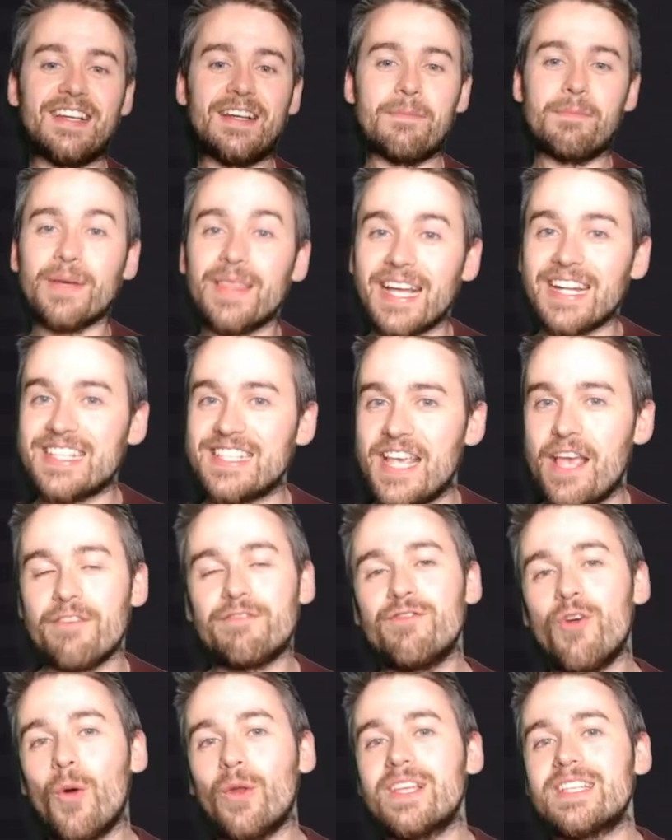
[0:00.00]
But that is it
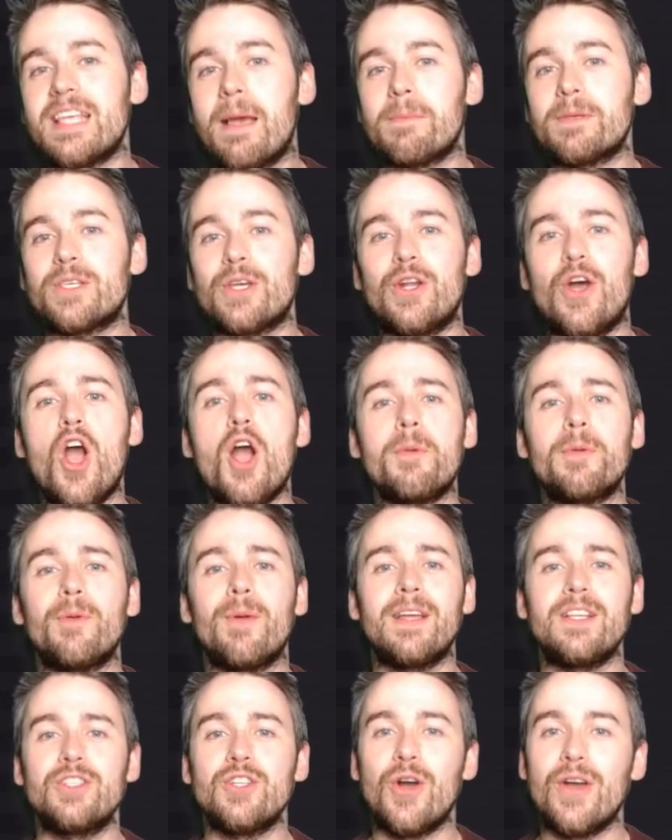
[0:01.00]
for this episode. I hope you
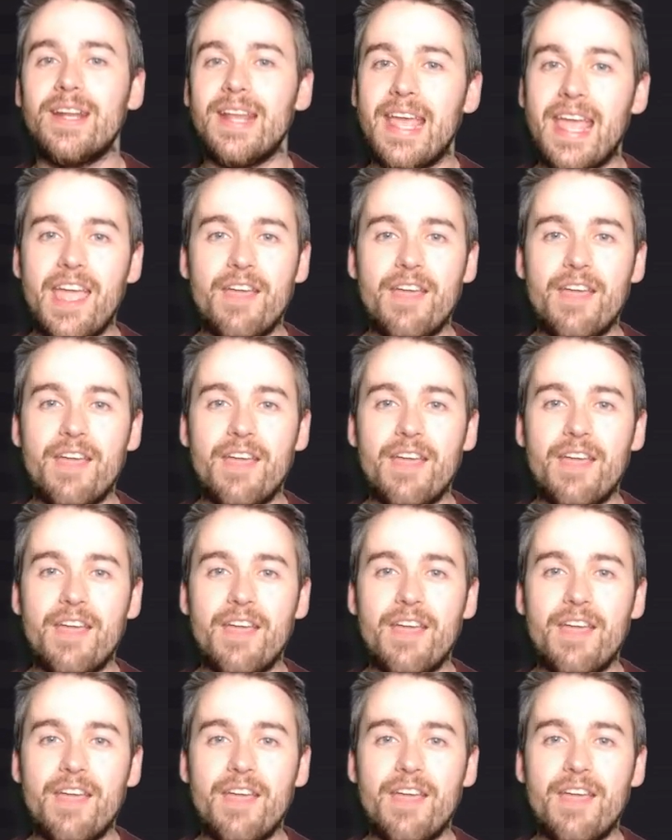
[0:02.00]
enjoyed it.